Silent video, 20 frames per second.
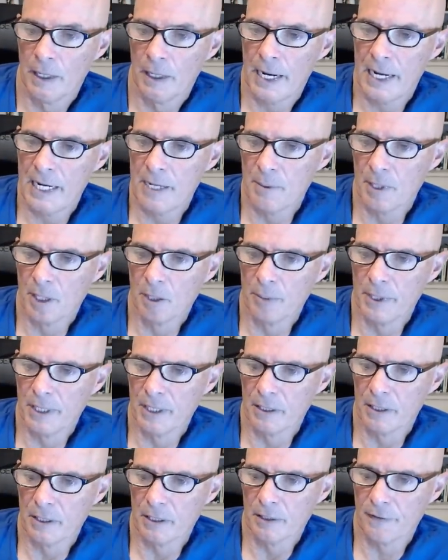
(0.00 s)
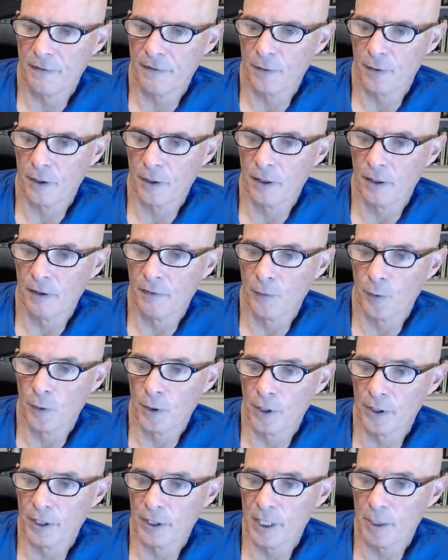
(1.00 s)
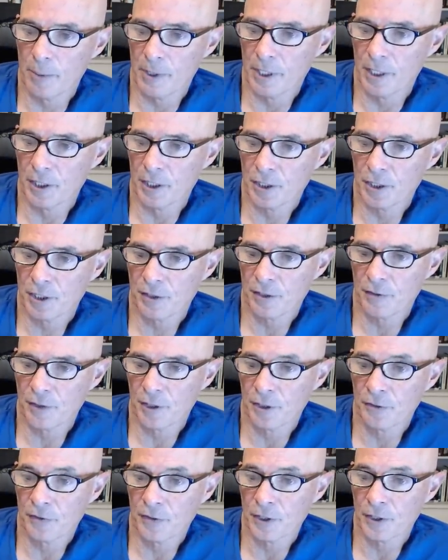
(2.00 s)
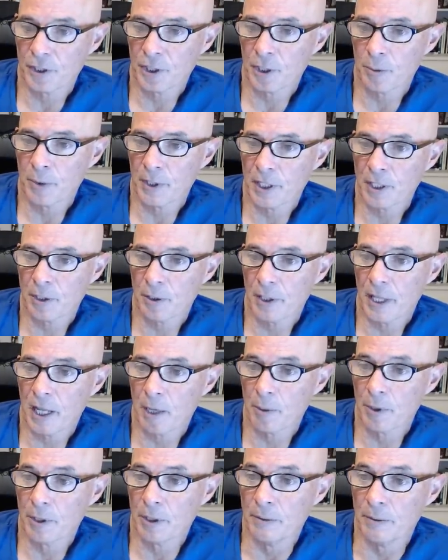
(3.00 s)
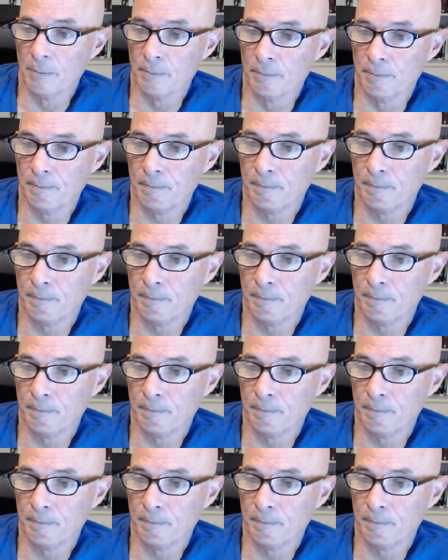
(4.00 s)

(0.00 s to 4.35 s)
80 millimeter for a 400 cubic inch for your first turbo. That, that'll be good.